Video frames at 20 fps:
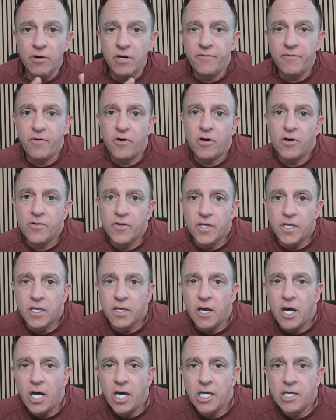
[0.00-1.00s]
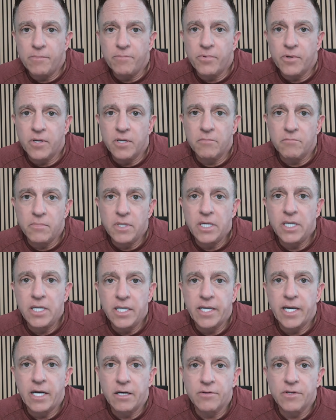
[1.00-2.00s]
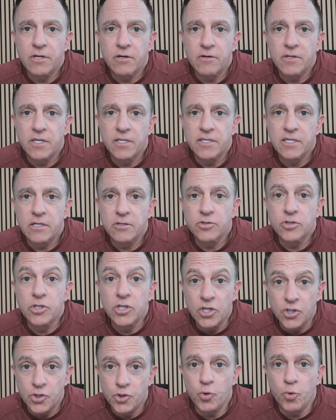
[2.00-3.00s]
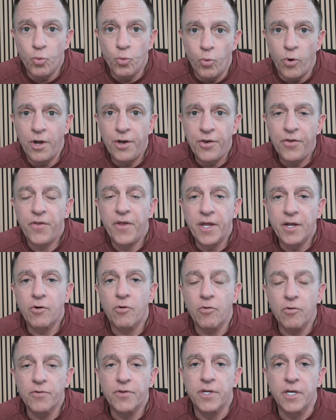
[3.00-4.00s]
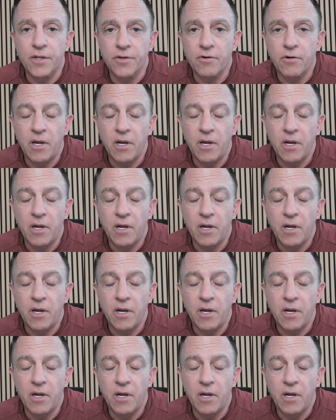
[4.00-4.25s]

of all the hype and media out there that tells you to do one thing or the other.